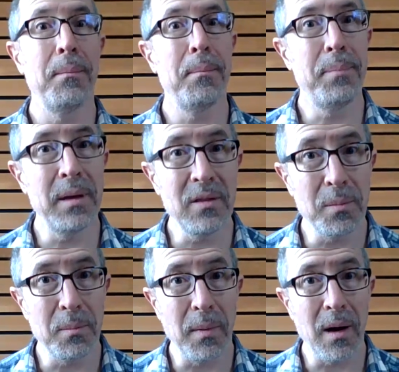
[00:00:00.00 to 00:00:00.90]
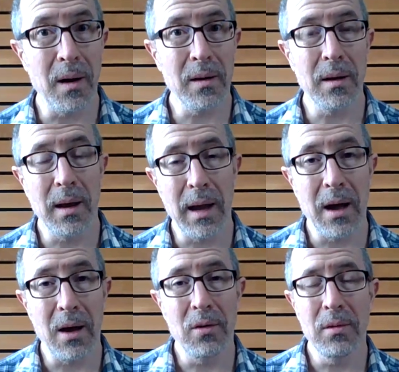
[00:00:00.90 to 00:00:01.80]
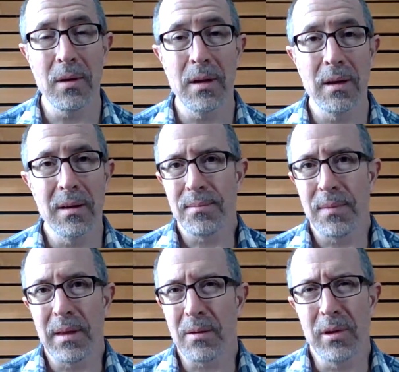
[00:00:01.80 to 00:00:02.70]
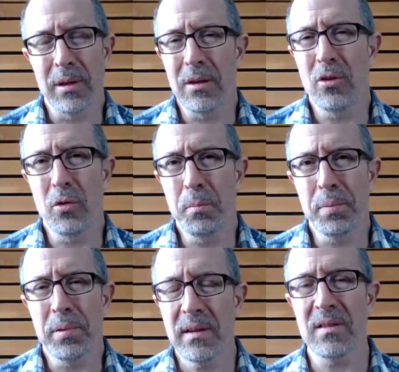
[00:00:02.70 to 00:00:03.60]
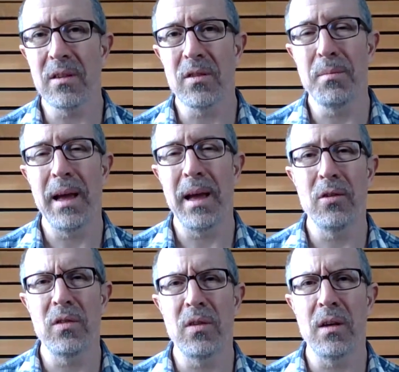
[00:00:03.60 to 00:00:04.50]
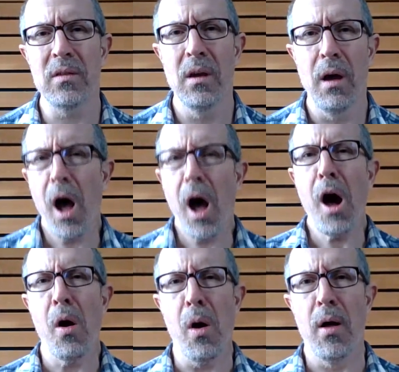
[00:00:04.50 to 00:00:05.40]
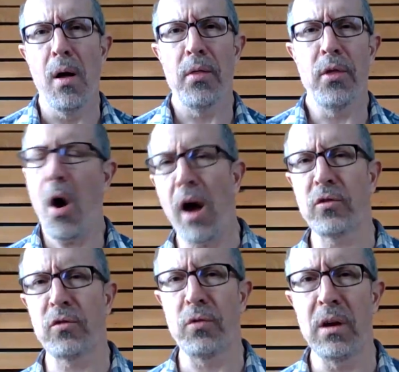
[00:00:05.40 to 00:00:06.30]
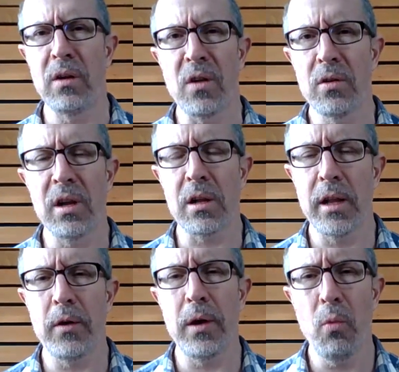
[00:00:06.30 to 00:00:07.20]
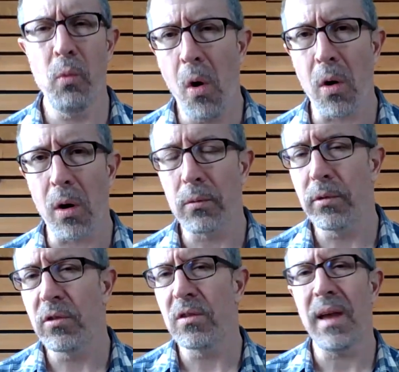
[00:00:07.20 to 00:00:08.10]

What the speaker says: Bismarck now, in a really duplicitous manner, says, oh, the Austrians are declaring war, which is